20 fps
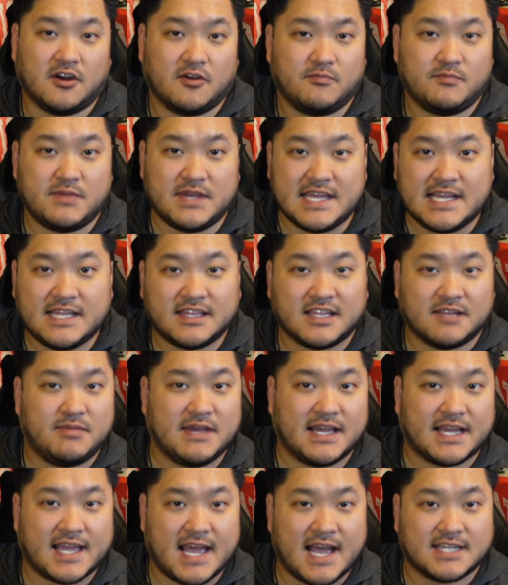being the
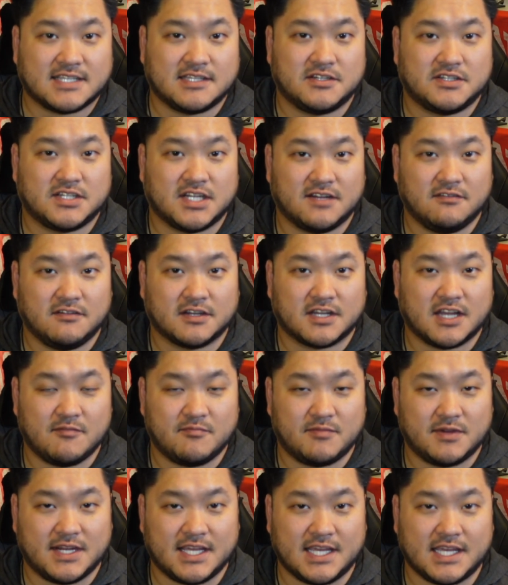Pickaxe and Shovel
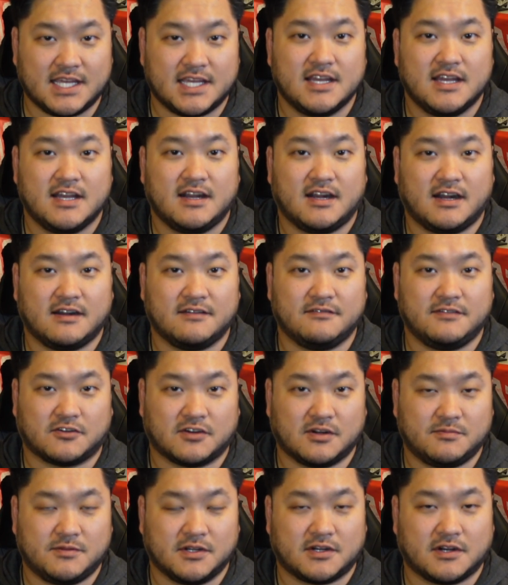company of the
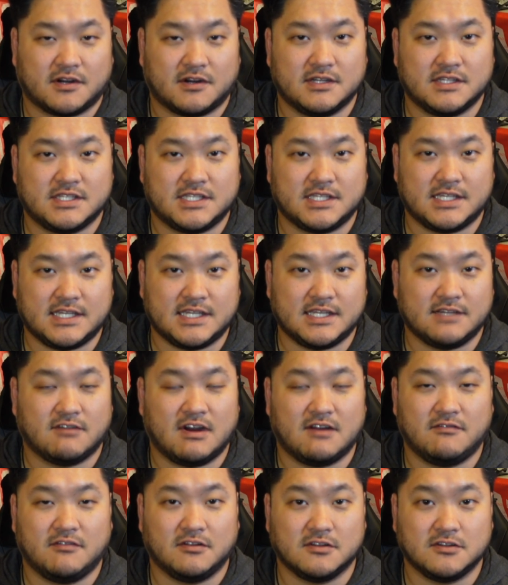cryptocurrency
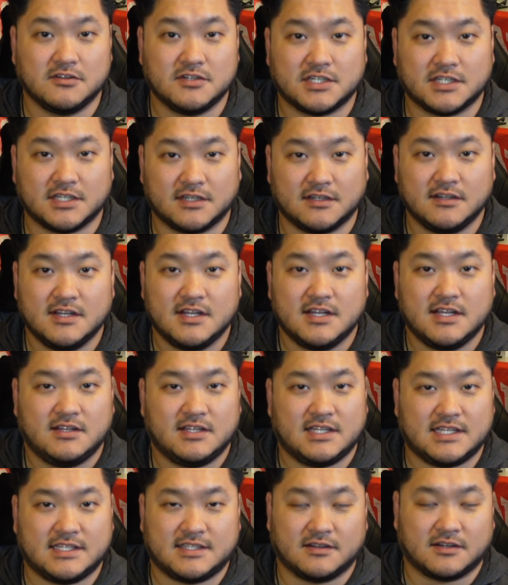revolution
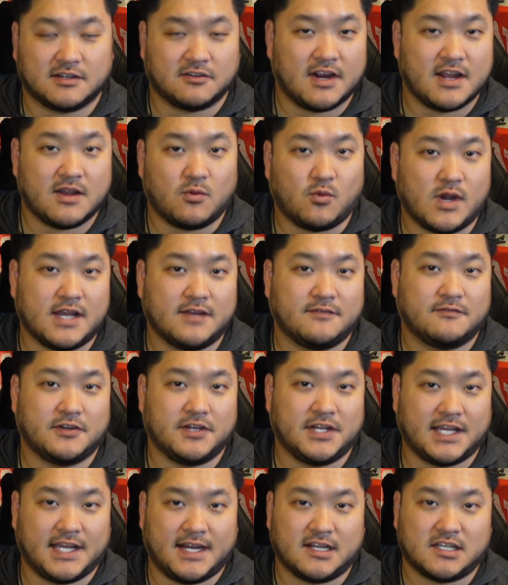is a great way for you
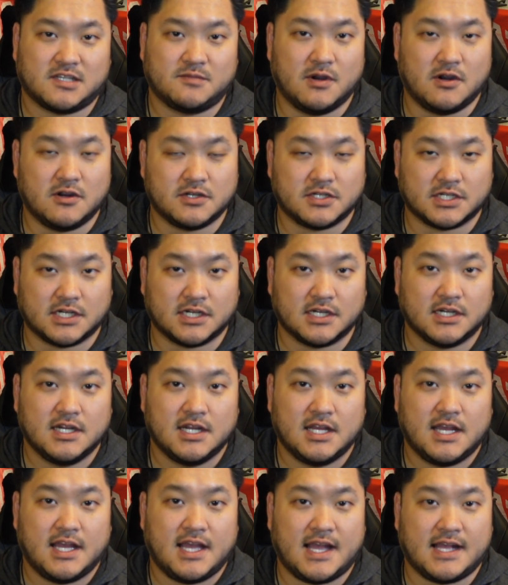to get exposure
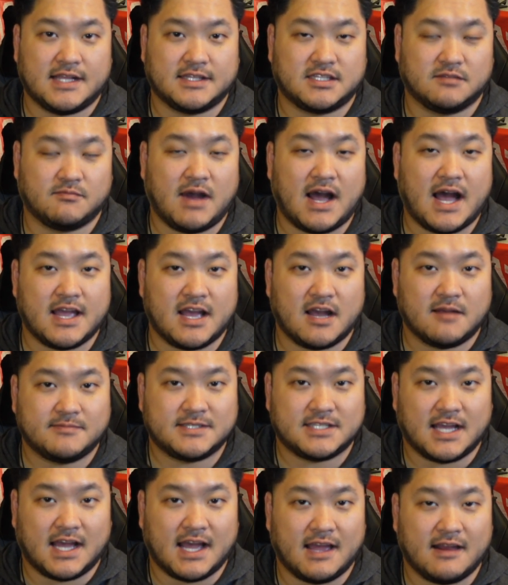and some high
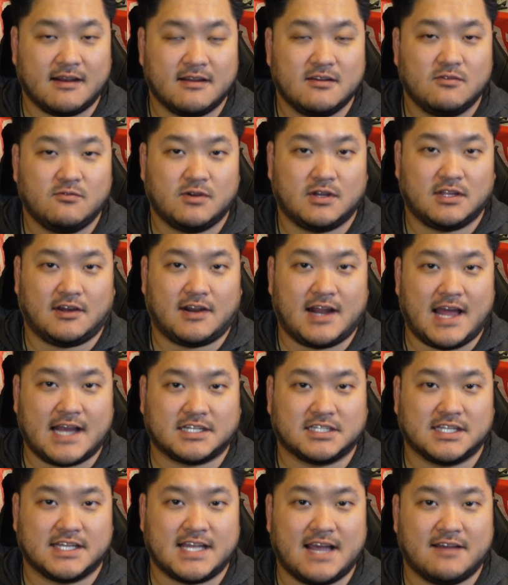upside without
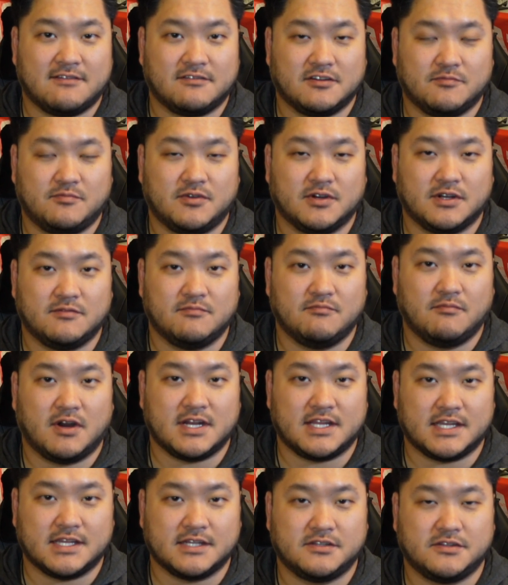actually having to put
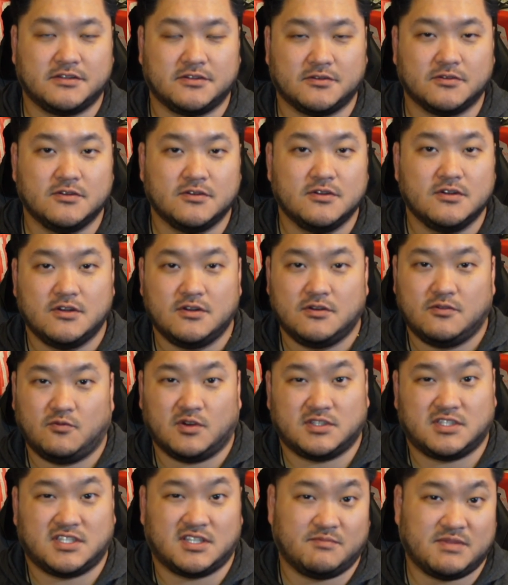money into
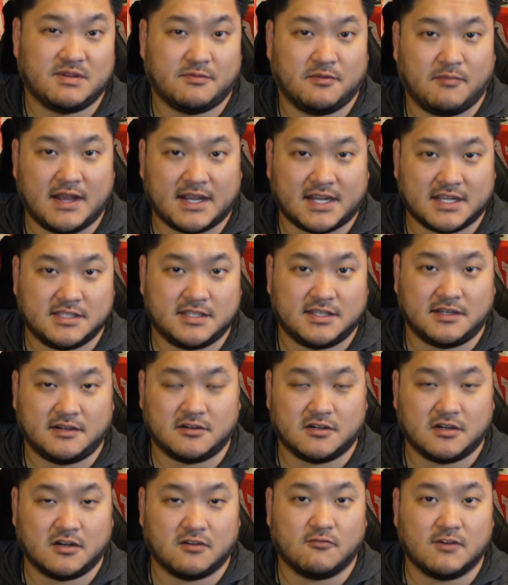what some people might
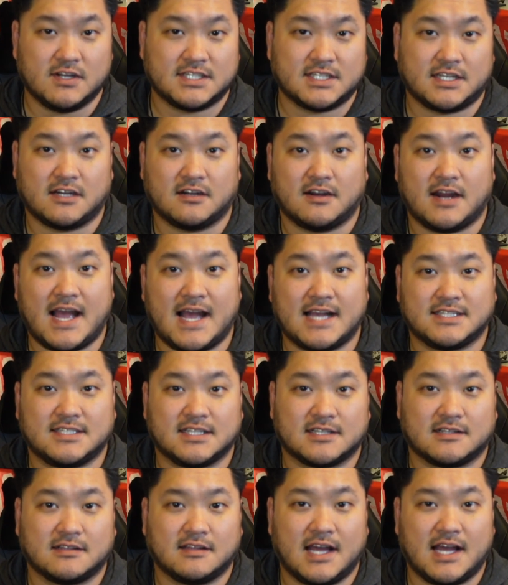consider a riskier asset
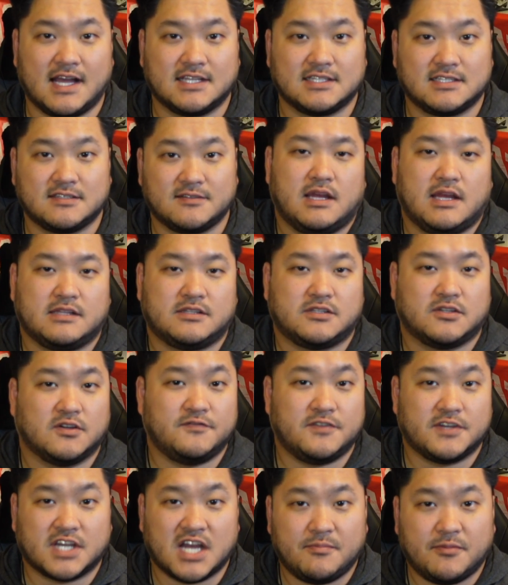class. And so if
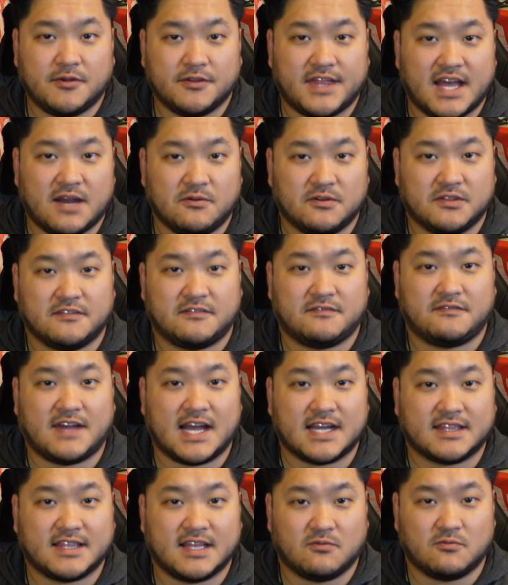you couple that with the
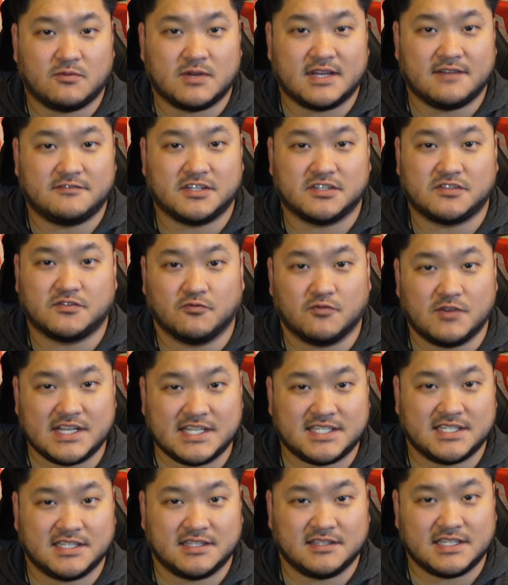fact that we have just
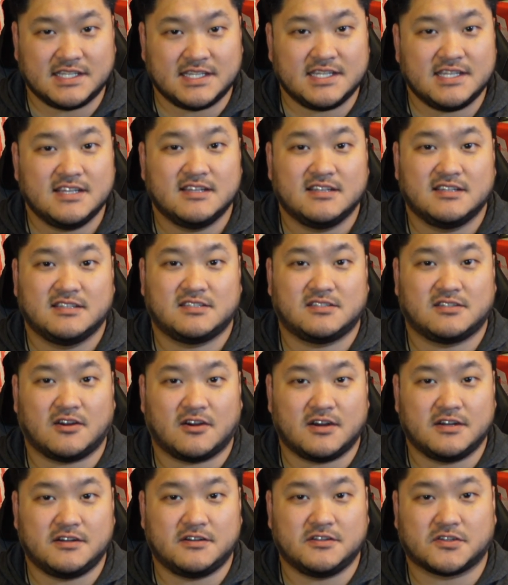recently
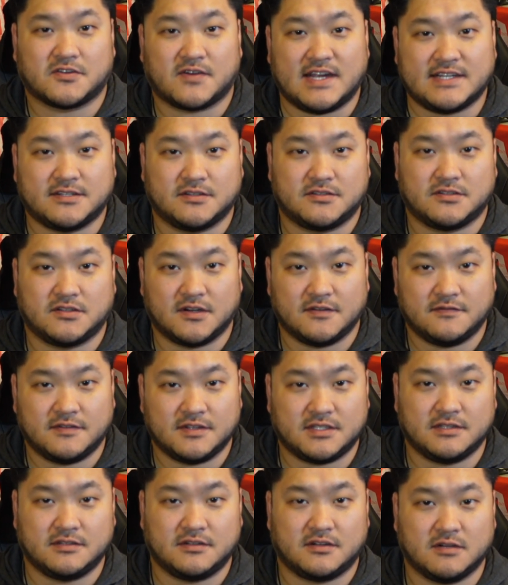started to scratch the surface
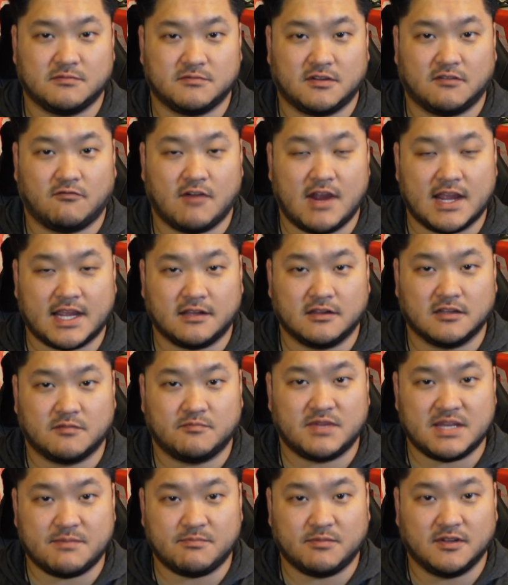in terms of regular
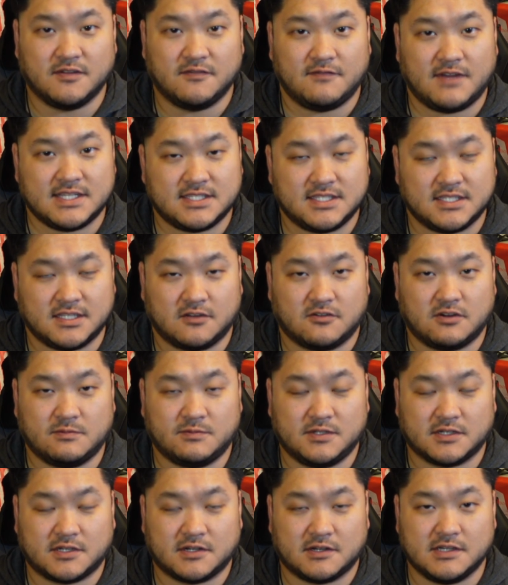people investing in
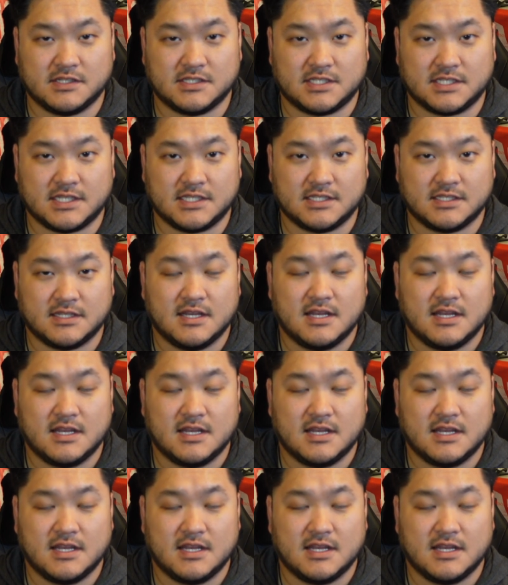cryptocurrencies,